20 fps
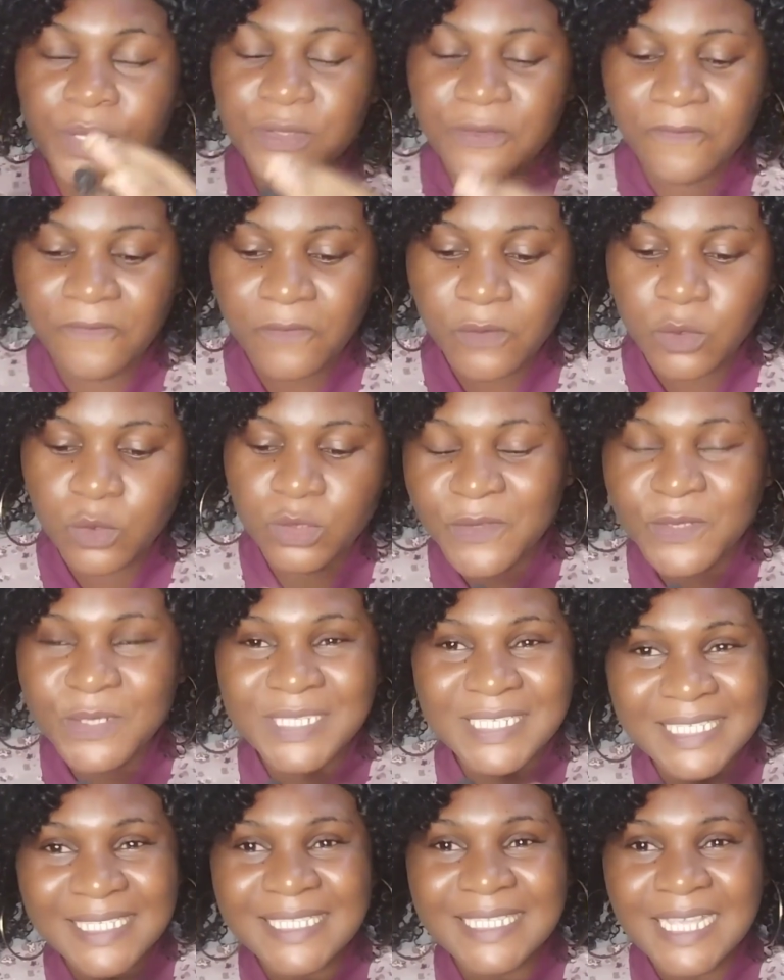follow
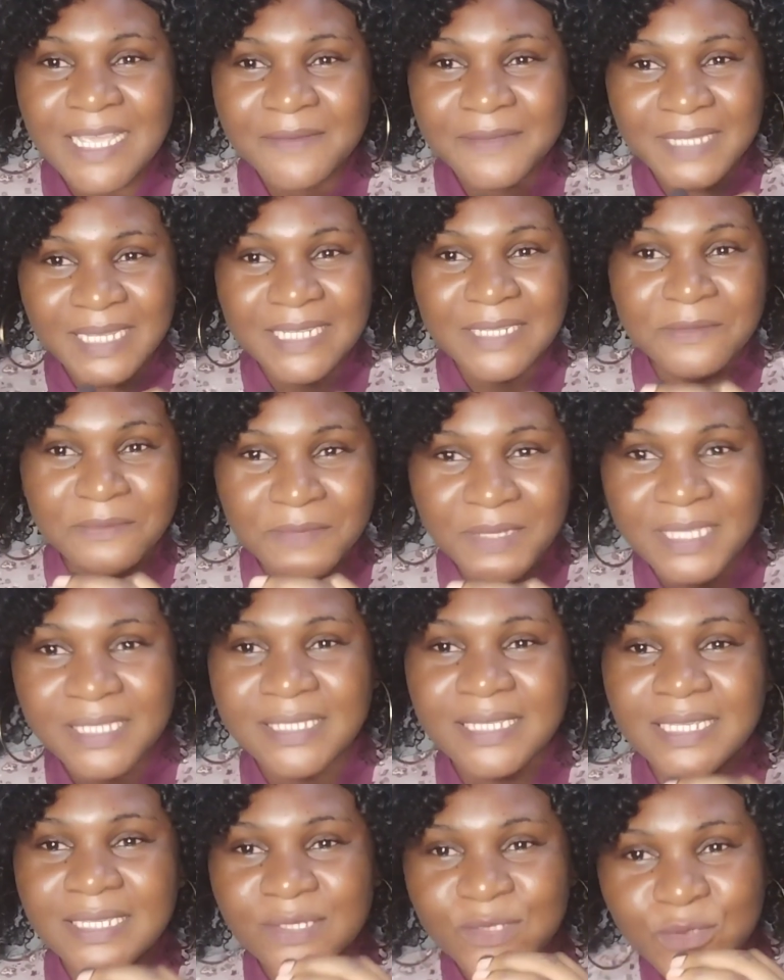the steps and the
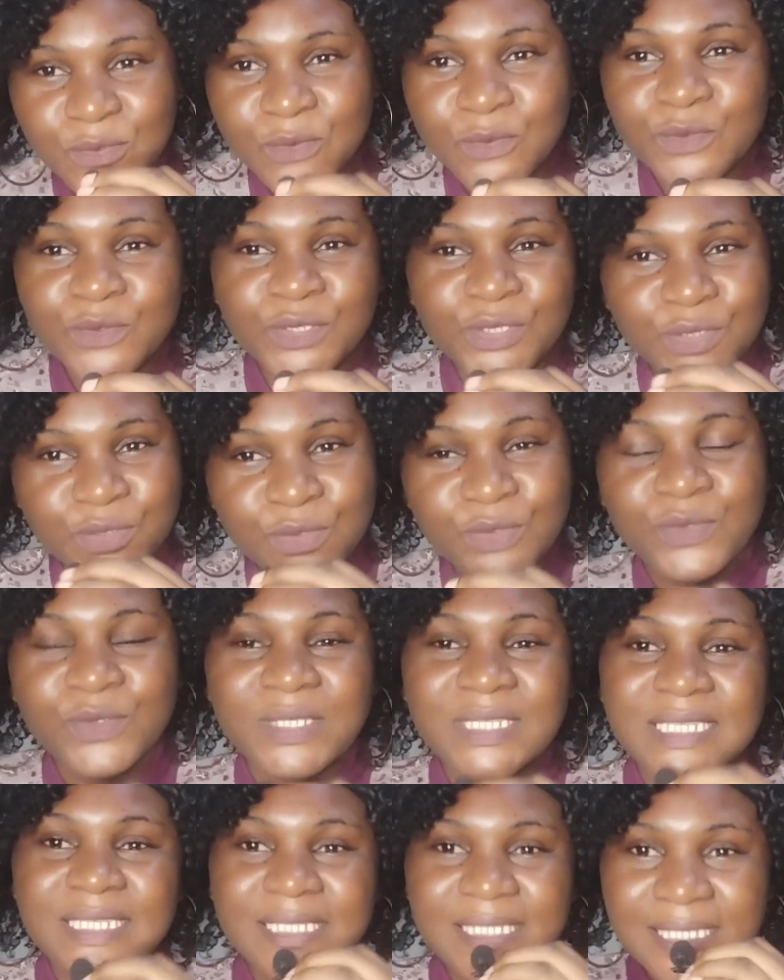basics to to
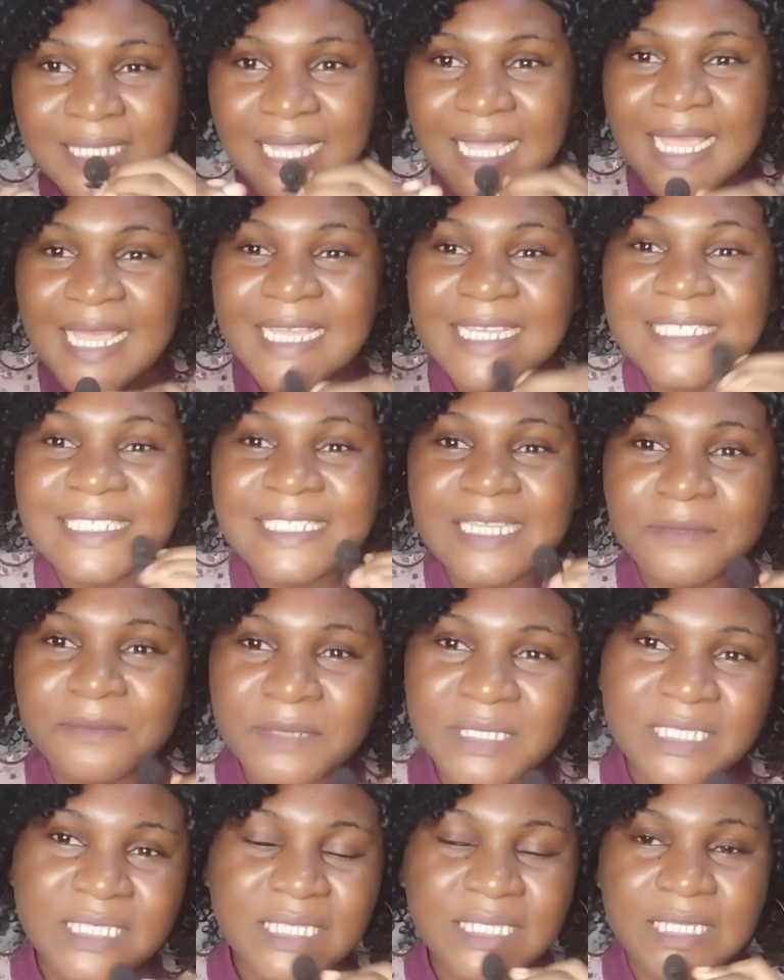this
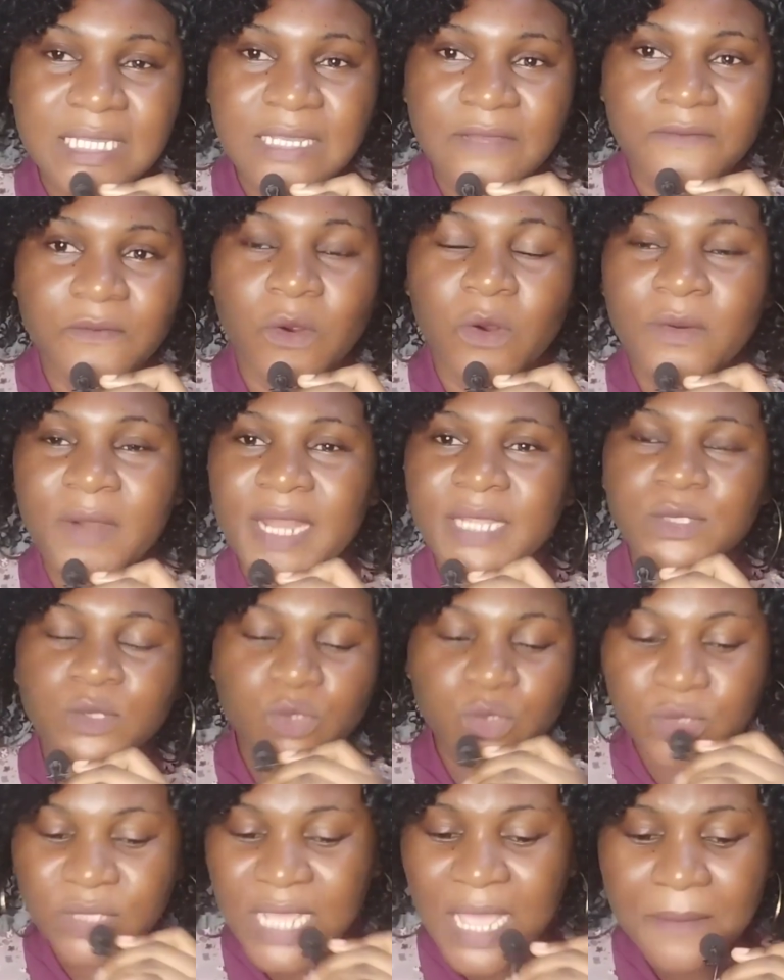intermediate level. All right,
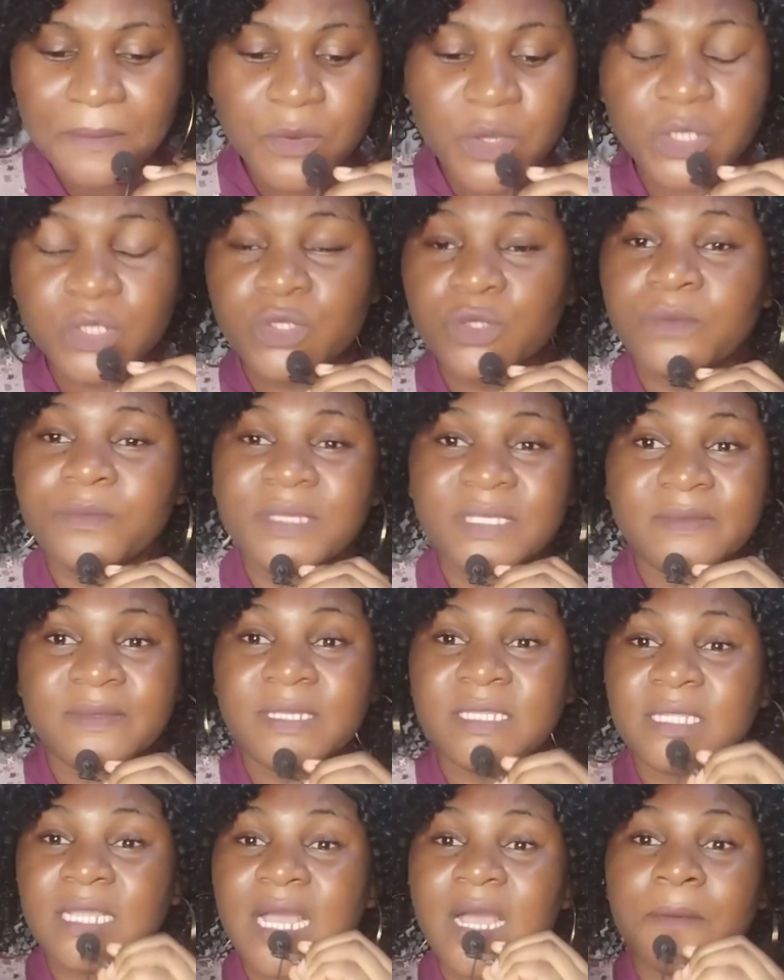so today I'm going to
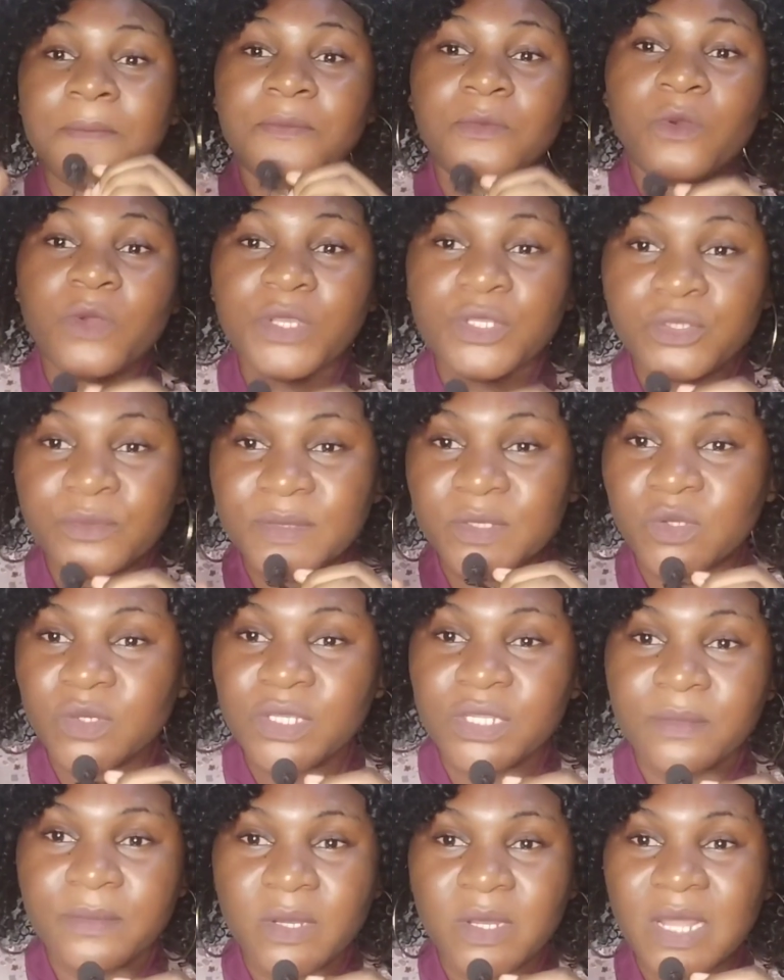be
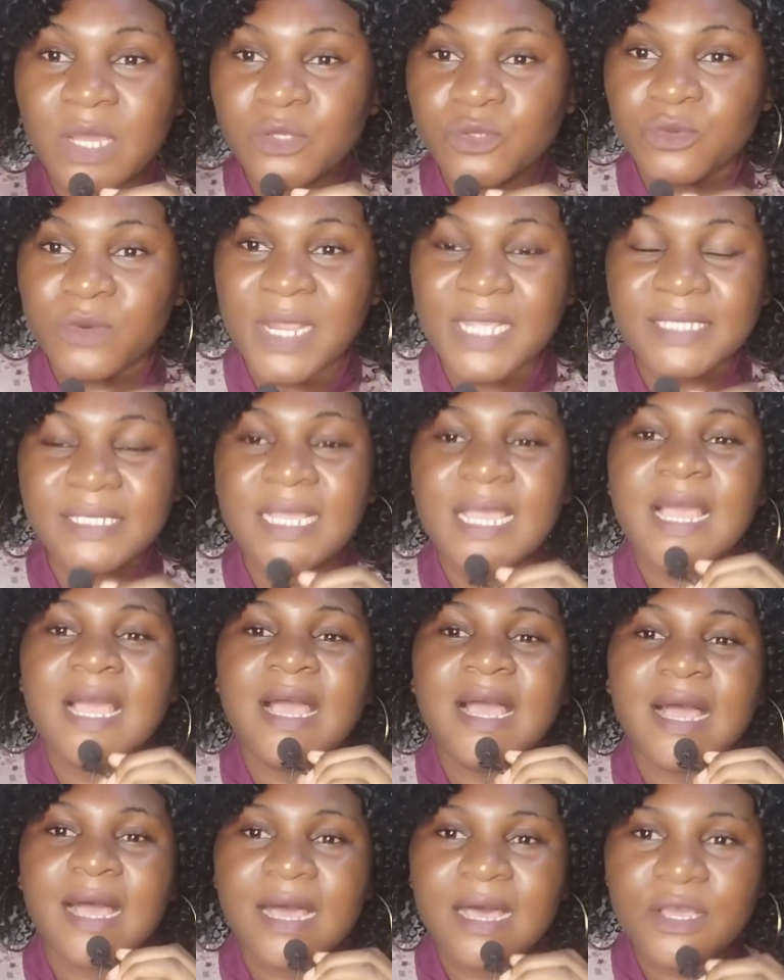talking about how to write
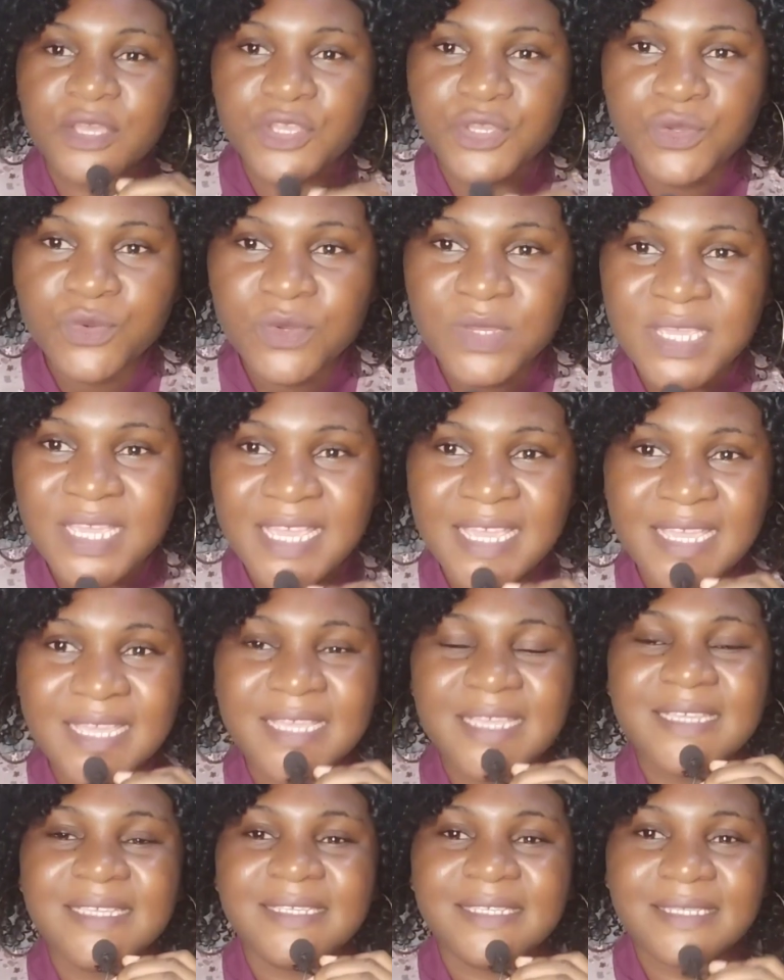a
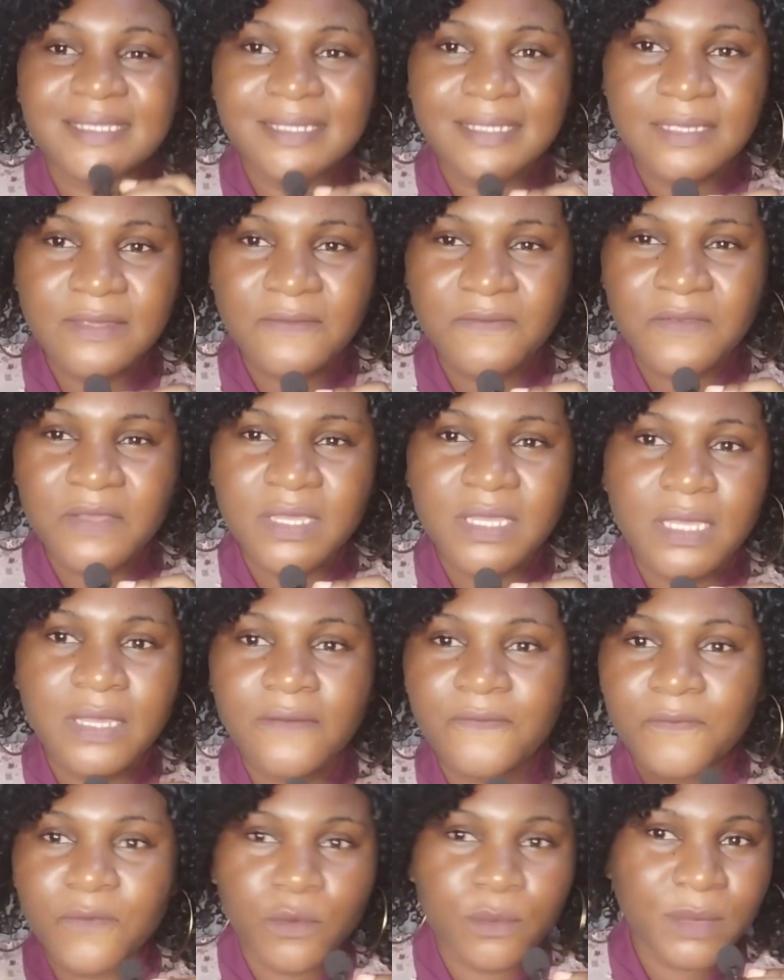UK
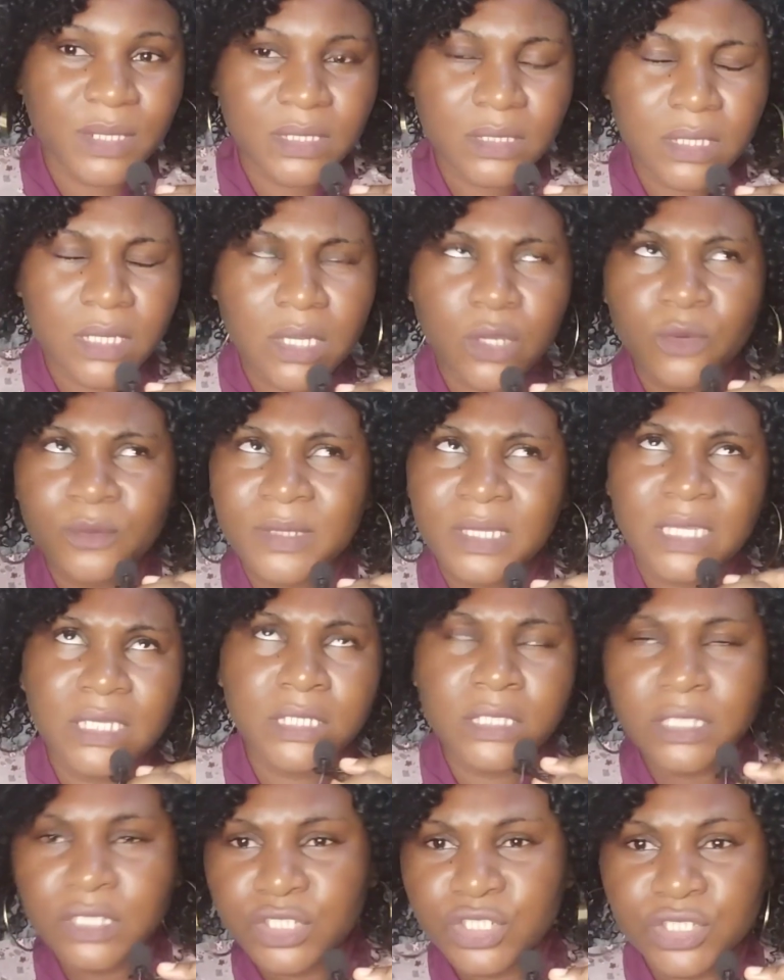CV format. I hope that
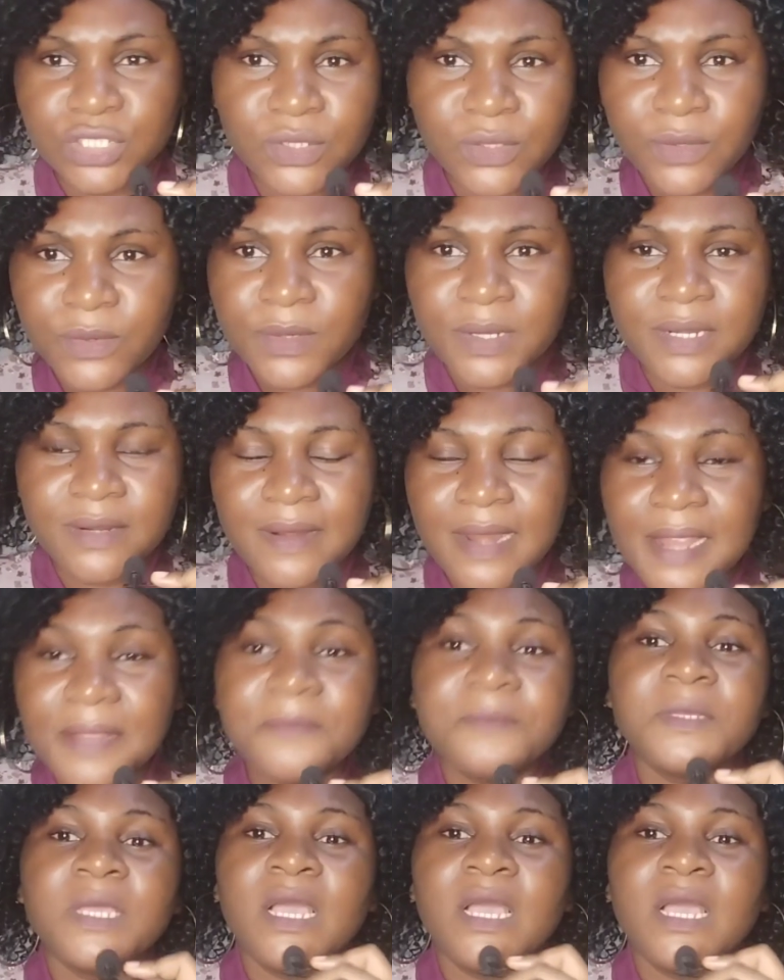English is correct, right?